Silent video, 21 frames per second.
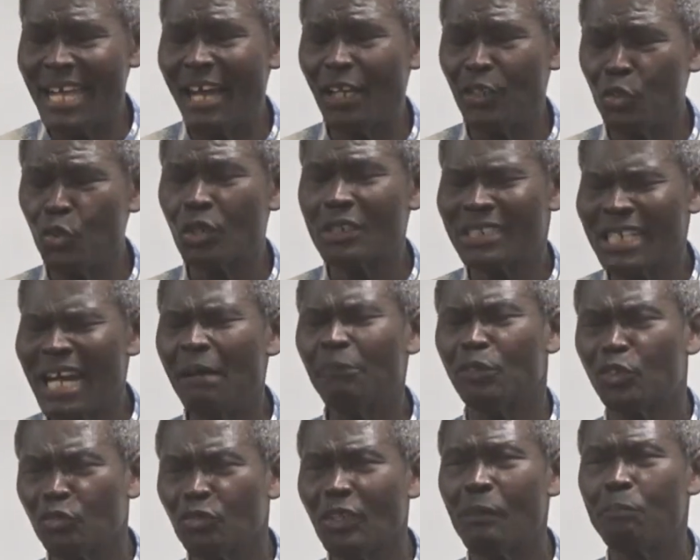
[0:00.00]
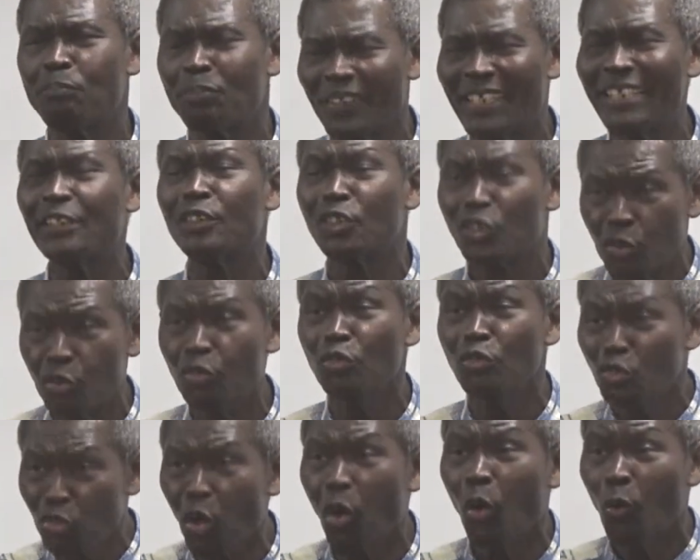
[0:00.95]
that you come to a place you
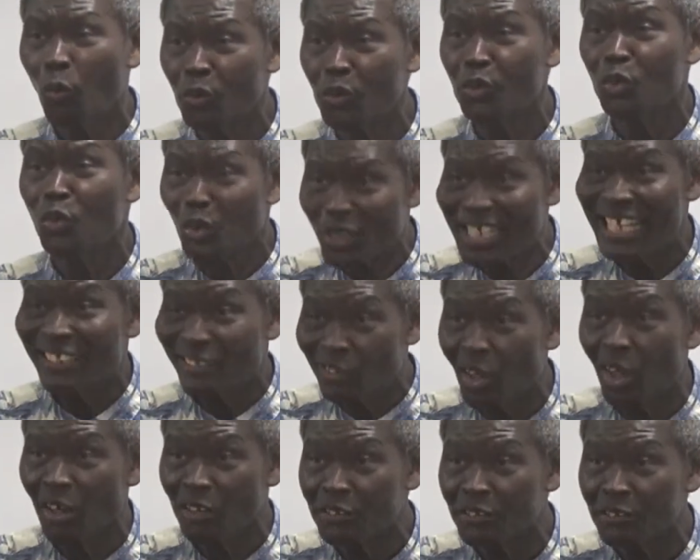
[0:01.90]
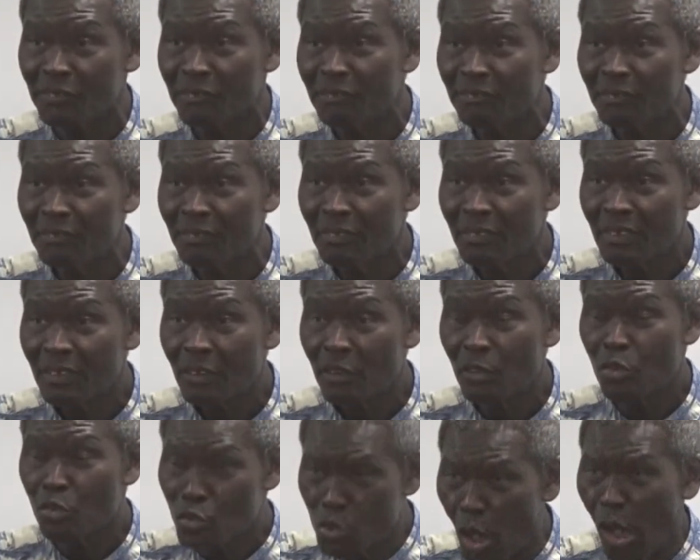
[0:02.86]
know you cannot.
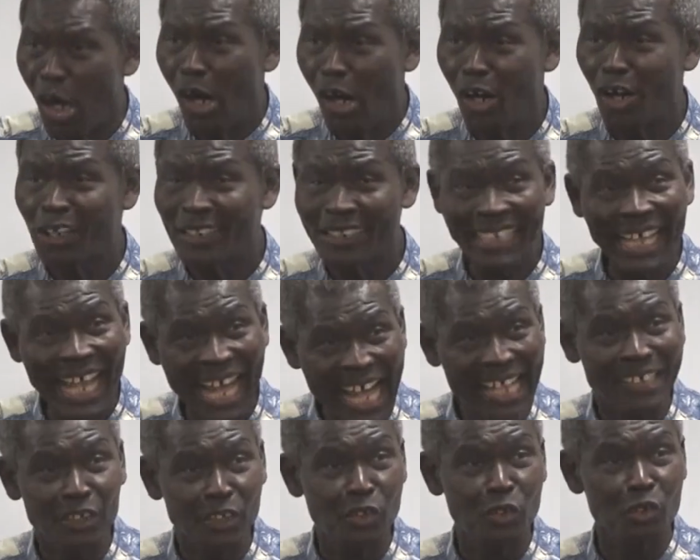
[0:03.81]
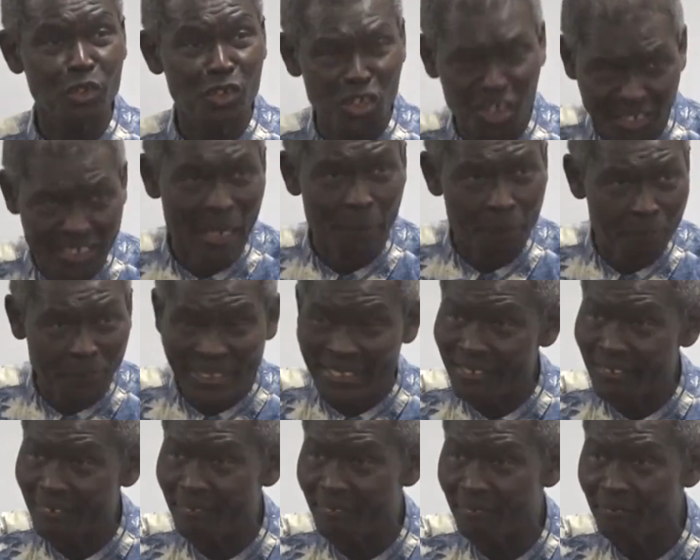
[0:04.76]
God has to step
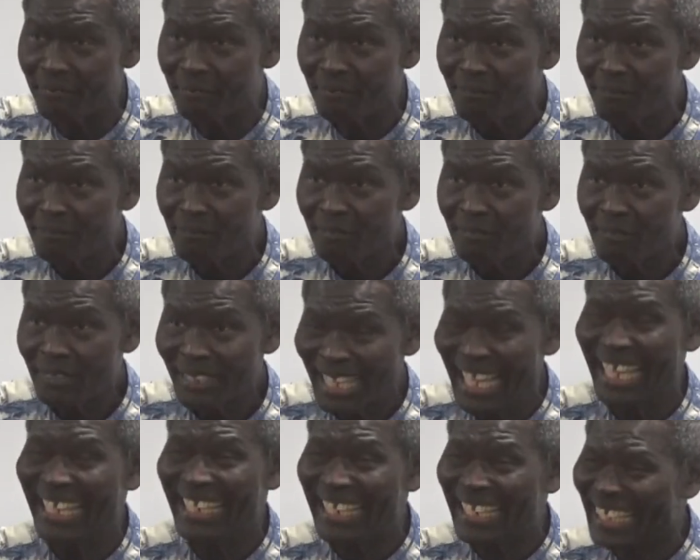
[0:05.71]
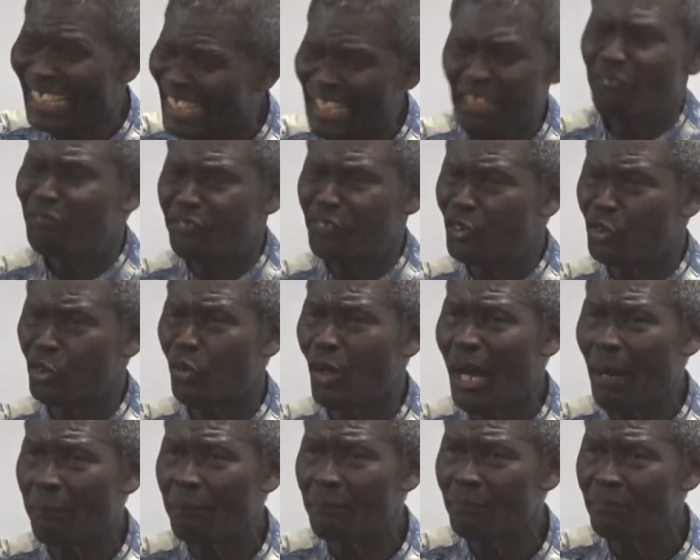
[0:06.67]
in and lift you
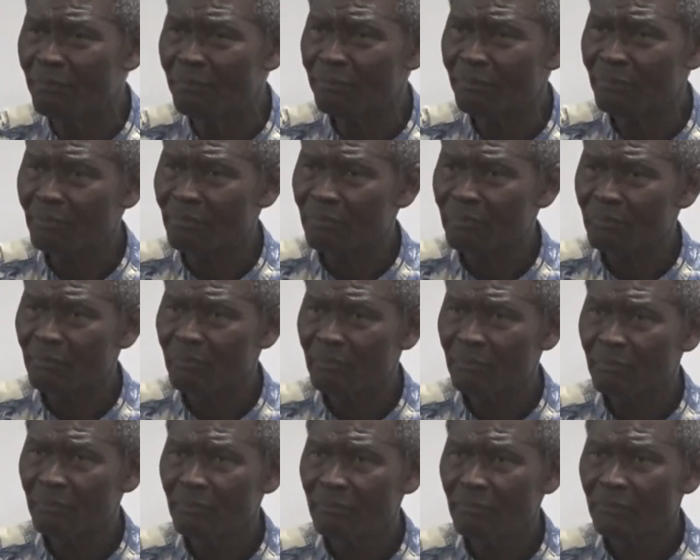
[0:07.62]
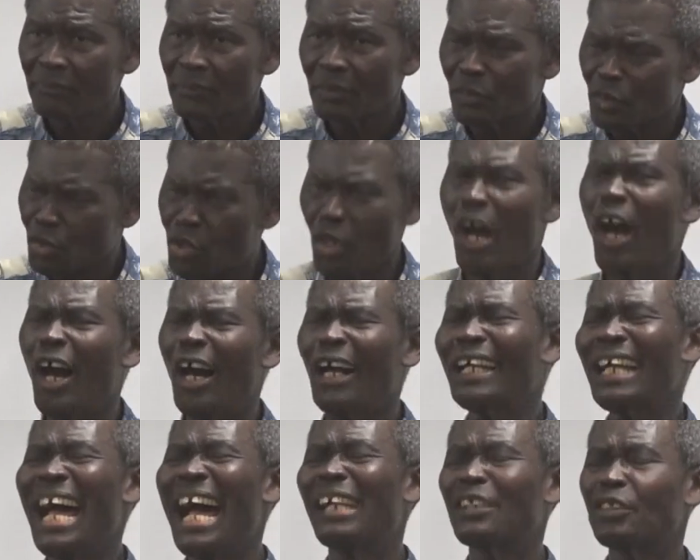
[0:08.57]
up.
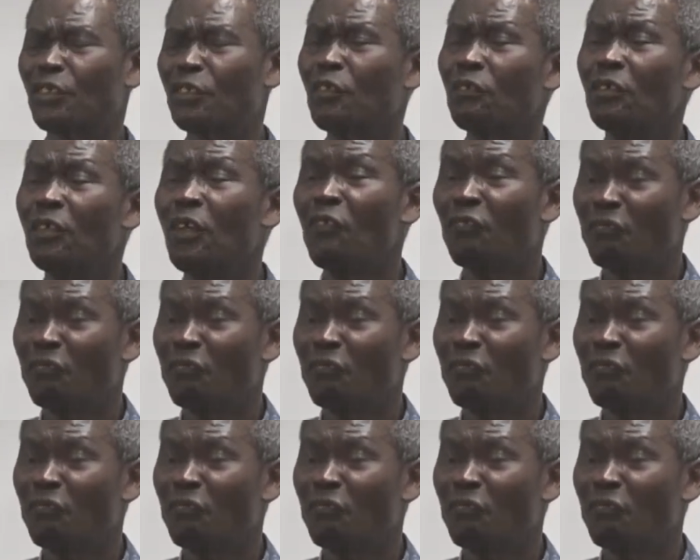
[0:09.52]
God has to